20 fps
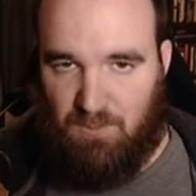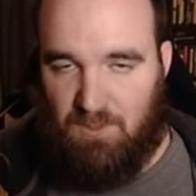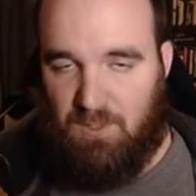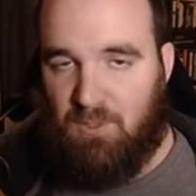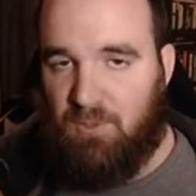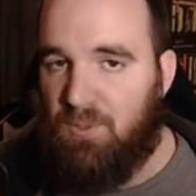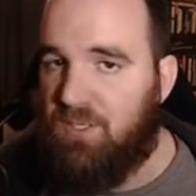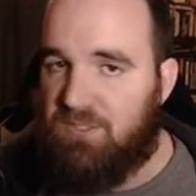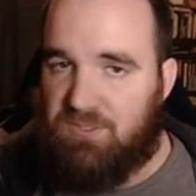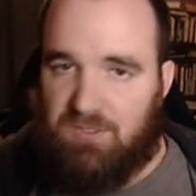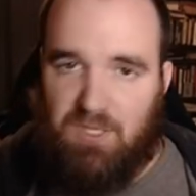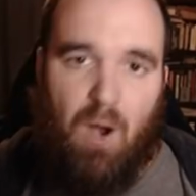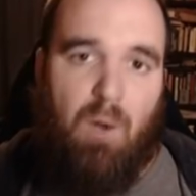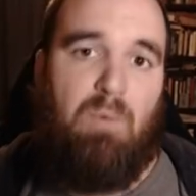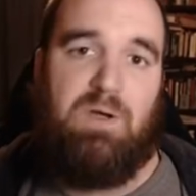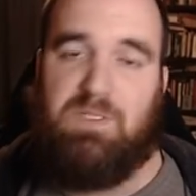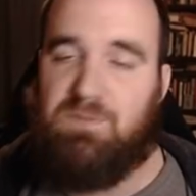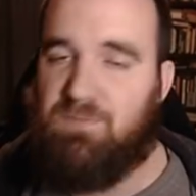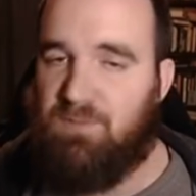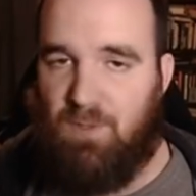including Star
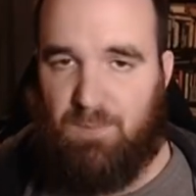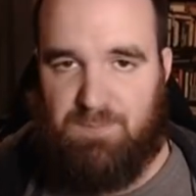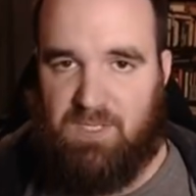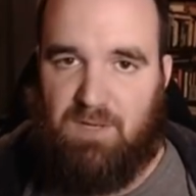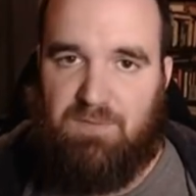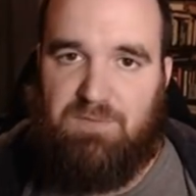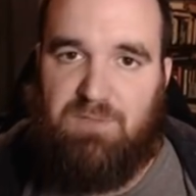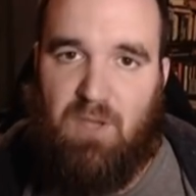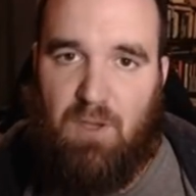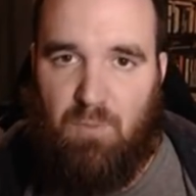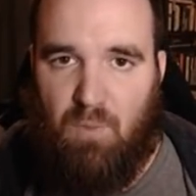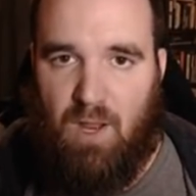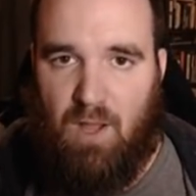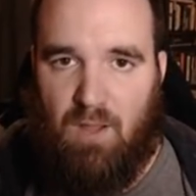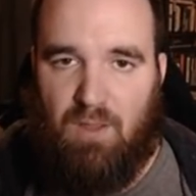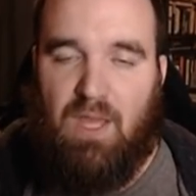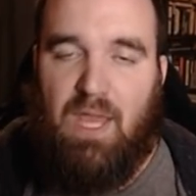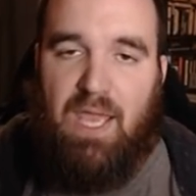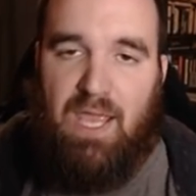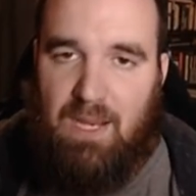Wars films that have done
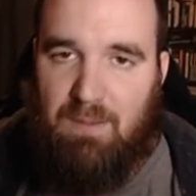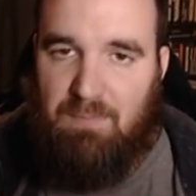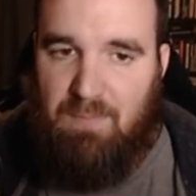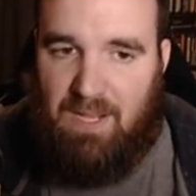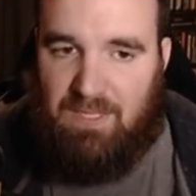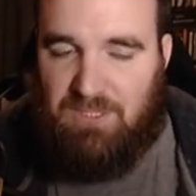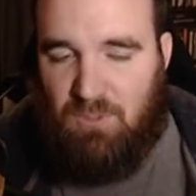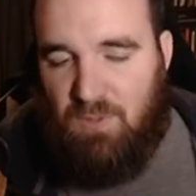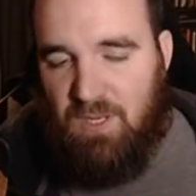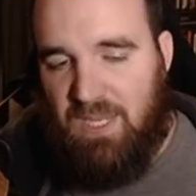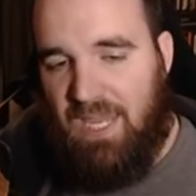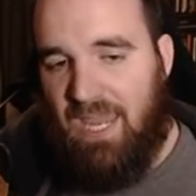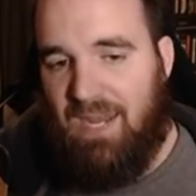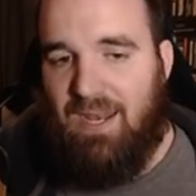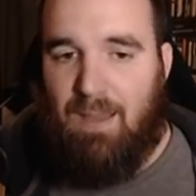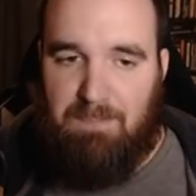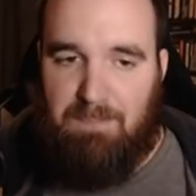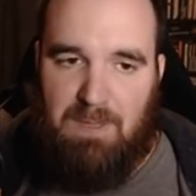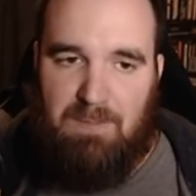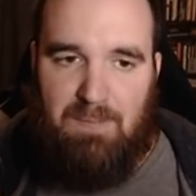well in May. So it
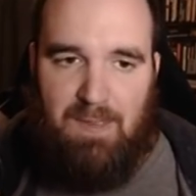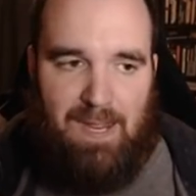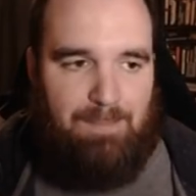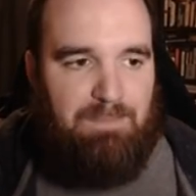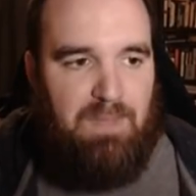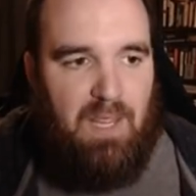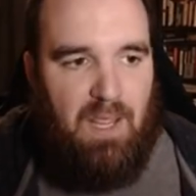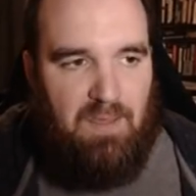cannot be May.